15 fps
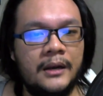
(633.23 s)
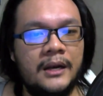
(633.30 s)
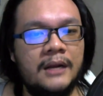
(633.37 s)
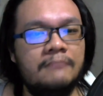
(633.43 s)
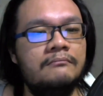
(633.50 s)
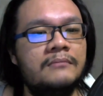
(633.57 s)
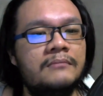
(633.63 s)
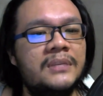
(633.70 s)

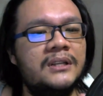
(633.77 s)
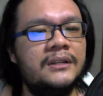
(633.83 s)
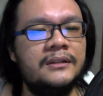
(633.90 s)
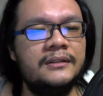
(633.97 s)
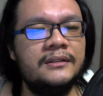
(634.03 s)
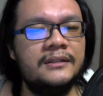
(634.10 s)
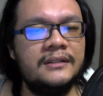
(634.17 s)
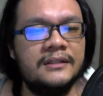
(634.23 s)

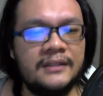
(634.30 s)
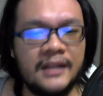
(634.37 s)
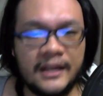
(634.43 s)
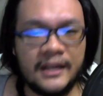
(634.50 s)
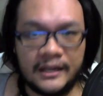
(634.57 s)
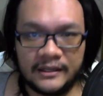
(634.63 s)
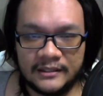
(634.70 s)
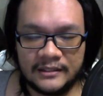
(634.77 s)
Number
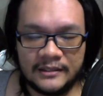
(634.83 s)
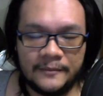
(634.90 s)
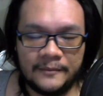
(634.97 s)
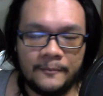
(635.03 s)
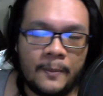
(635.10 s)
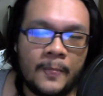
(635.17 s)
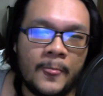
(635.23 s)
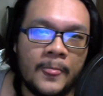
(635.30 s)
6.
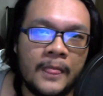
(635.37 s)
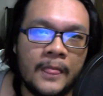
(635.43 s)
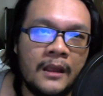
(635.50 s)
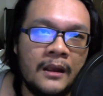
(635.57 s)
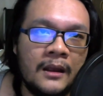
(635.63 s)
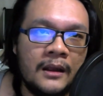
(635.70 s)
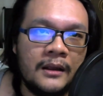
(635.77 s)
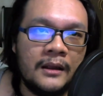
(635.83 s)

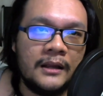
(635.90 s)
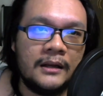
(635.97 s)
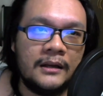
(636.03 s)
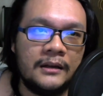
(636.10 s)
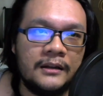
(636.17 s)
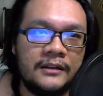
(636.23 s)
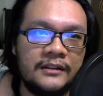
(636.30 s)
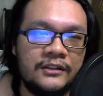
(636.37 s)

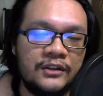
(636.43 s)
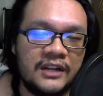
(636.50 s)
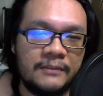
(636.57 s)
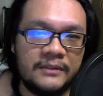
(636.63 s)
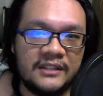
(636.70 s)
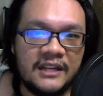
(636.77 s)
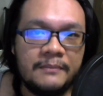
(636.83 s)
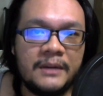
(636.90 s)

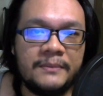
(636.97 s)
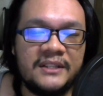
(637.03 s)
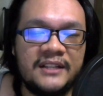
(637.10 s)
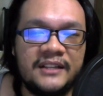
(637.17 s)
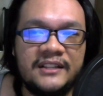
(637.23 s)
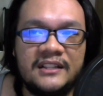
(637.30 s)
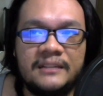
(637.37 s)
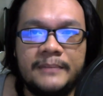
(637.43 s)
Tip number
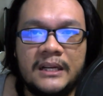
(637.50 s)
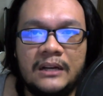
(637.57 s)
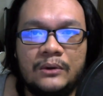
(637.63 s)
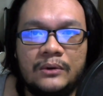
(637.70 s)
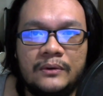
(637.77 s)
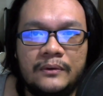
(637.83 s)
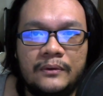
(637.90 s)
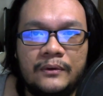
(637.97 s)
6 is
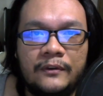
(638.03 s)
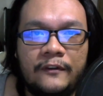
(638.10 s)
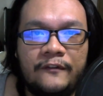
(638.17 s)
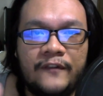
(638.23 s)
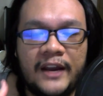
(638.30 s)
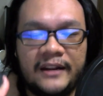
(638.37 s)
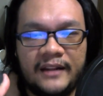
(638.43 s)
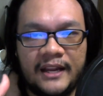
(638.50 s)
about
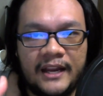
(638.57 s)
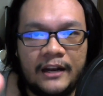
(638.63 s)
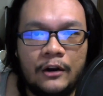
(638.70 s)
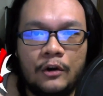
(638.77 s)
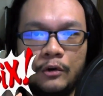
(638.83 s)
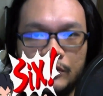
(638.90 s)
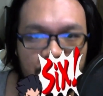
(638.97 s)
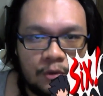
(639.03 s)
fighting
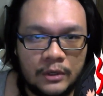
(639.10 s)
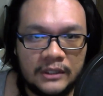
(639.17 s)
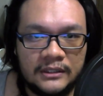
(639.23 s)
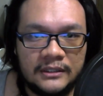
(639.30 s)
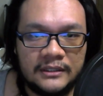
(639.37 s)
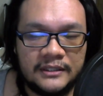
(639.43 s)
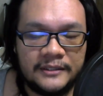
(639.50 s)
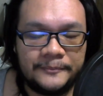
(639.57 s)
in close
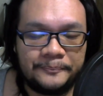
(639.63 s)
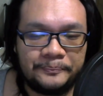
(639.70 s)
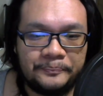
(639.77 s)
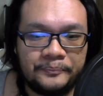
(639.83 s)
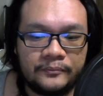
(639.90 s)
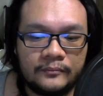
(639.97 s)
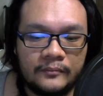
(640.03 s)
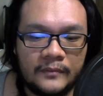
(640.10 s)
quarters.
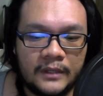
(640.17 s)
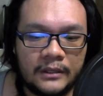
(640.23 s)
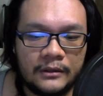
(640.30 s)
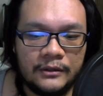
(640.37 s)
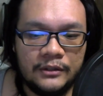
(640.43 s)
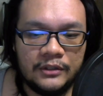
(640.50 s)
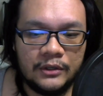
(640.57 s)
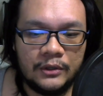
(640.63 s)

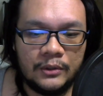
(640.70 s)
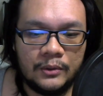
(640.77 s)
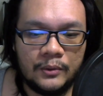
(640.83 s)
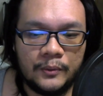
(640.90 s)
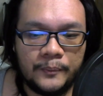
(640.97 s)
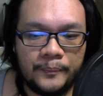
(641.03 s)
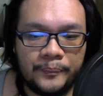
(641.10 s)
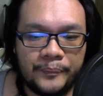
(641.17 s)

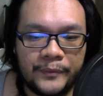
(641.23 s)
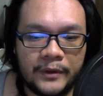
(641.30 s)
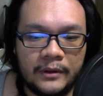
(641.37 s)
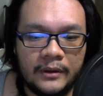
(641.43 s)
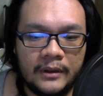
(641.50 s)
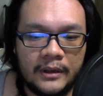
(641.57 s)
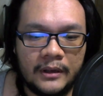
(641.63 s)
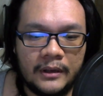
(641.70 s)
So
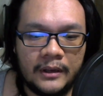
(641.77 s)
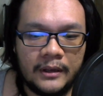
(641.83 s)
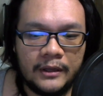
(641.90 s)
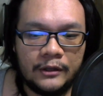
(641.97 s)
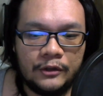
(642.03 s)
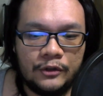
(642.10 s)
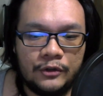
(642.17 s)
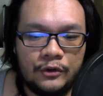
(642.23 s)

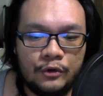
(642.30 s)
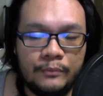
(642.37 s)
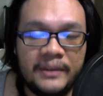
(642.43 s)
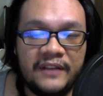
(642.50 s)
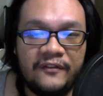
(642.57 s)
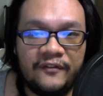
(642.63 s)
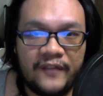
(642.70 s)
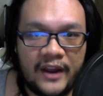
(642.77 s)
to
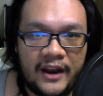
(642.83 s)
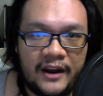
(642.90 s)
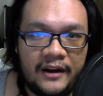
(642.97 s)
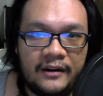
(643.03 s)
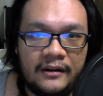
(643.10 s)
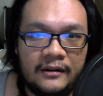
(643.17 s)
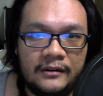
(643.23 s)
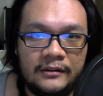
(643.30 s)
be
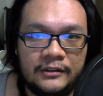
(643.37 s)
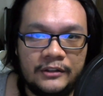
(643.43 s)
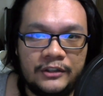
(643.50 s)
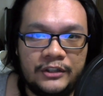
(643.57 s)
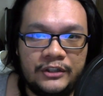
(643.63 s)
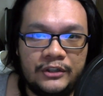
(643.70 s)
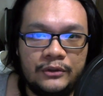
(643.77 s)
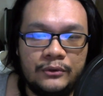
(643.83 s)
fair
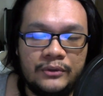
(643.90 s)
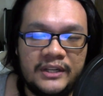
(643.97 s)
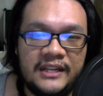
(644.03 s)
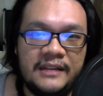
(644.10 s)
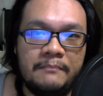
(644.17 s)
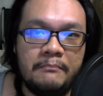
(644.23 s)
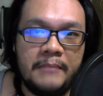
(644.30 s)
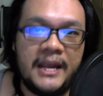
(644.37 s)
to
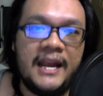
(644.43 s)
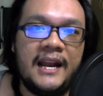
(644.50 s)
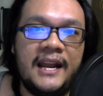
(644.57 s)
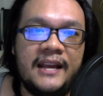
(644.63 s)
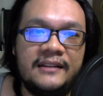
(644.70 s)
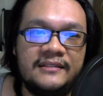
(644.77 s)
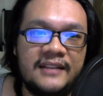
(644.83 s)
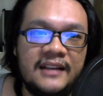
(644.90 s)
the
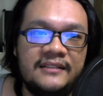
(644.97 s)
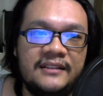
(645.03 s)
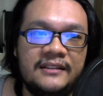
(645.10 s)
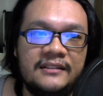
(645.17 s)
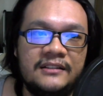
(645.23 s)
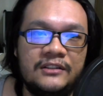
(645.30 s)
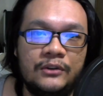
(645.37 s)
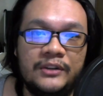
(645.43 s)
melee
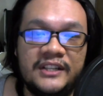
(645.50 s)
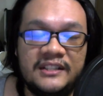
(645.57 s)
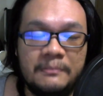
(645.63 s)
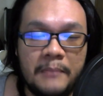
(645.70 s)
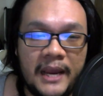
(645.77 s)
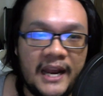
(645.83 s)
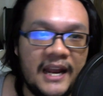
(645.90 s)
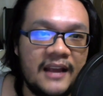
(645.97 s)
assassins, so
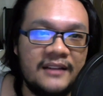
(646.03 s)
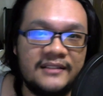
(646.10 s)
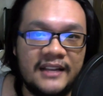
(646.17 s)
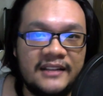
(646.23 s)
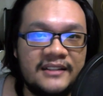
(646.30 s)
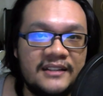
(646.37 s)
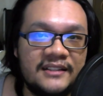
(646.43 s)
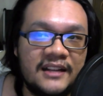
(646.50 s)
these melee
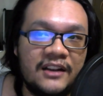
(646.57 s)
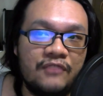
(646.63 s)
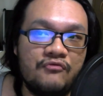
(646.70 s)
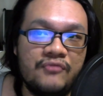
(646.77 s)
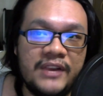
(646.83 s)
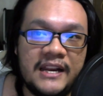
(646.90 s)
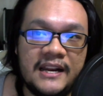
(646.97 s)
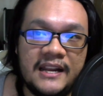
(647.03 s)
assassins are
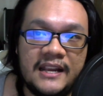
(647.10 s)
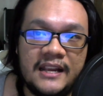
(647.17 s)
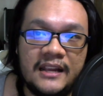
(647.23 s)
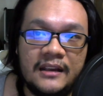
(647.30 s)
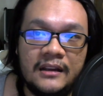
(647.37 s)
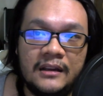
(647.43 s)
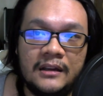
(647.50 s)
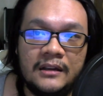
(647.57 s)

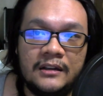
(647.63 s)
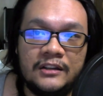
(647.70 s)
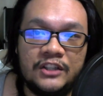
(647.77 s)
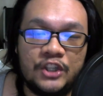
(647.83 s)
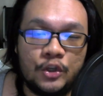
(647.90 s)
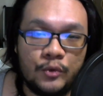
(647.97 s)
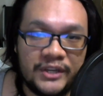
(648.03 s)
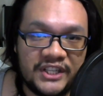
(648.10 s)
really
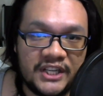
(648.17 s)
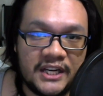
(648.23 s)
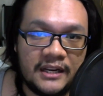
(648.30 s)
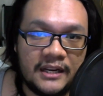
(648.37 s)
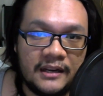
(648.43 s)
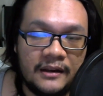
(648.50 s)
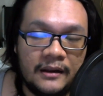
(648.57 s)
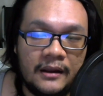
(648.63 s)

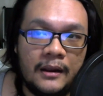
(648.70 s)
squishy,